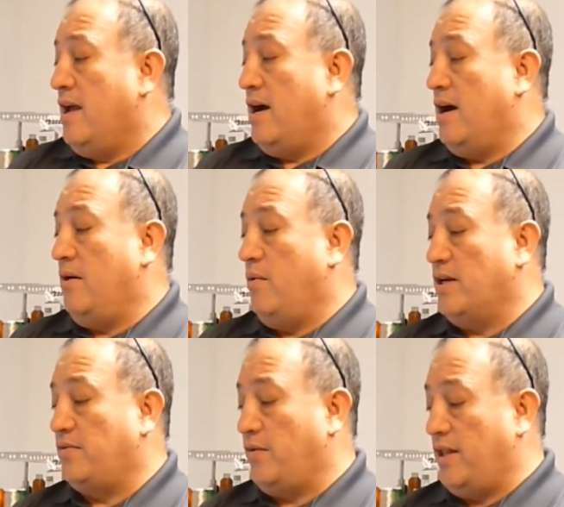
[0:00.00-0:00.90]

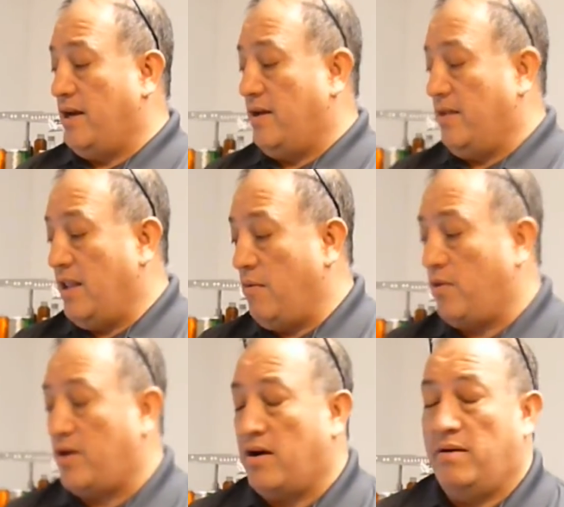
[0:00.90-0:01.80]
was for the
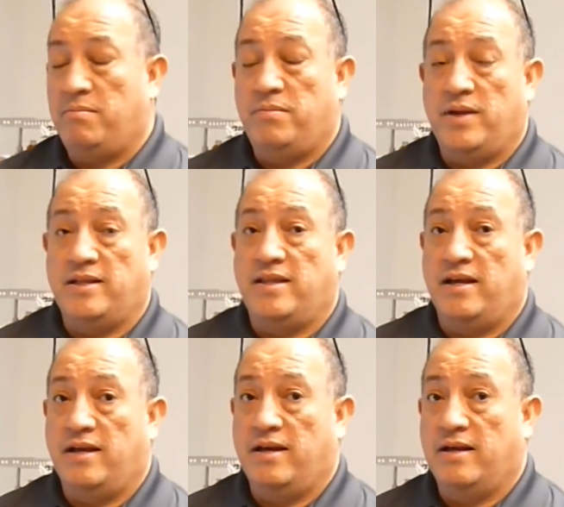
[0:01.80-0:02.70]
network card in
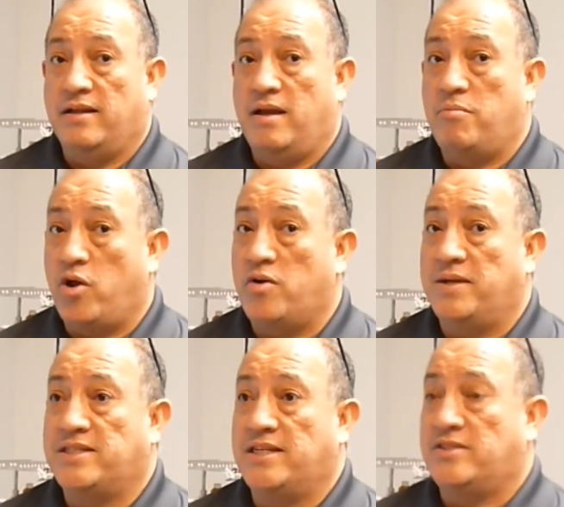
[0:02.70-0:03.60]
the
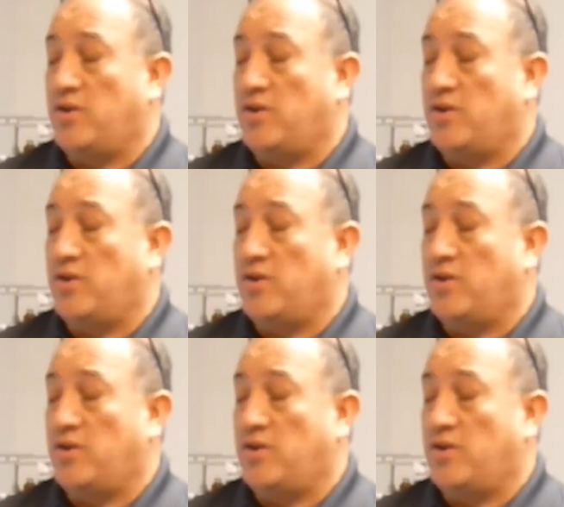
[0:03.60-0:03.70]
embroidery machine,